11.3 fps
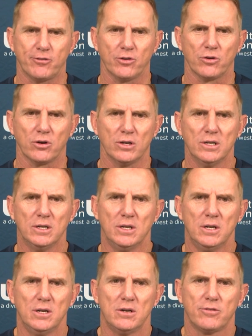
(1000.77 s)

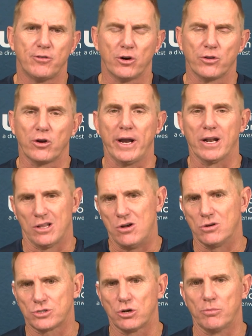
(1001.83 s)
further and
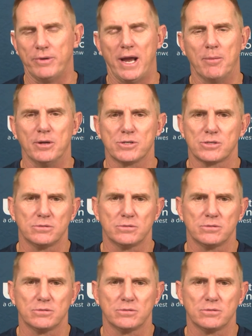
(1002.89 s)
long-term damage.